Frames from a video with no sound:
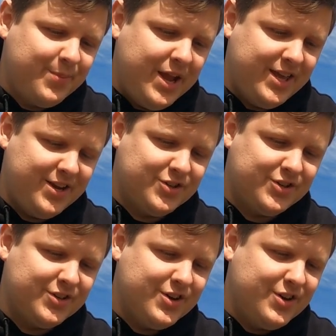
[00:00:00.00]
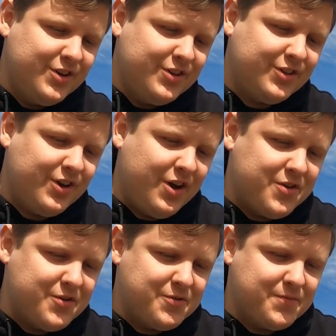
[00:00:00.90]
pettyish.
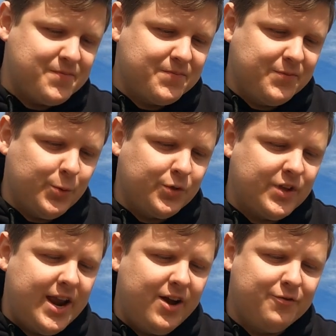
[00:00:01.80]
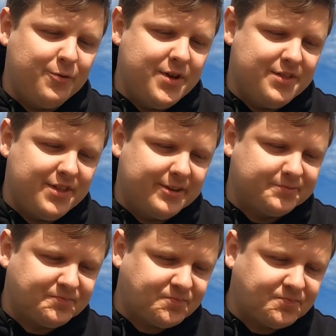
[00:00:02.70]
So we'll start off with
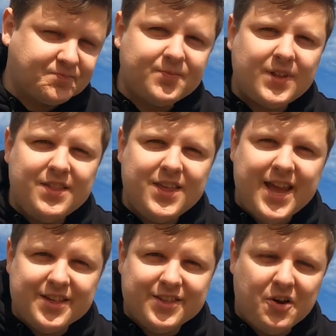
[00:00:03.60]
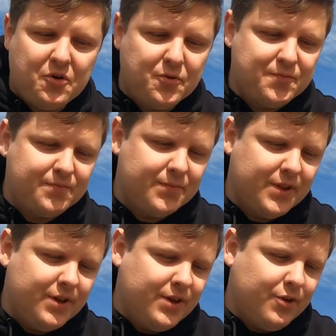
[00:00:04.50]
the NSL
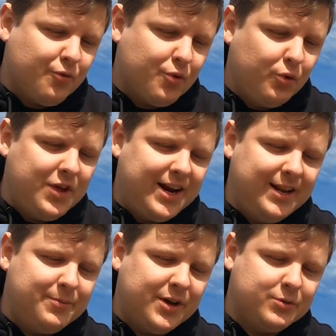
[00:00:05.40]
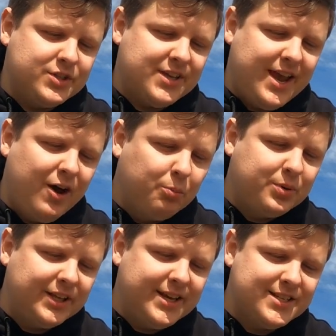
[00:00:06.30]
ruled that Olympic was to help
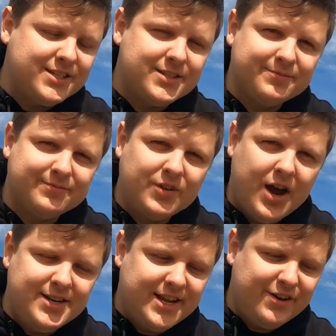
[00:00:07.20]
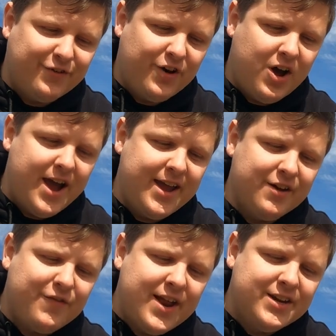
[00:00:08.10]
police identify
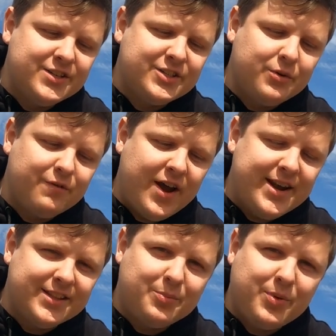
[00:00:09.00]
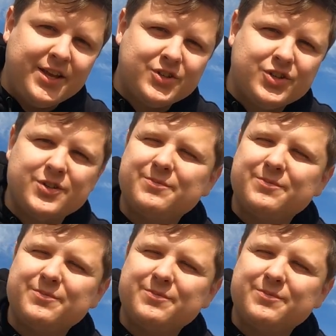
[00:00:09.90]
offenders who invaded the pitch.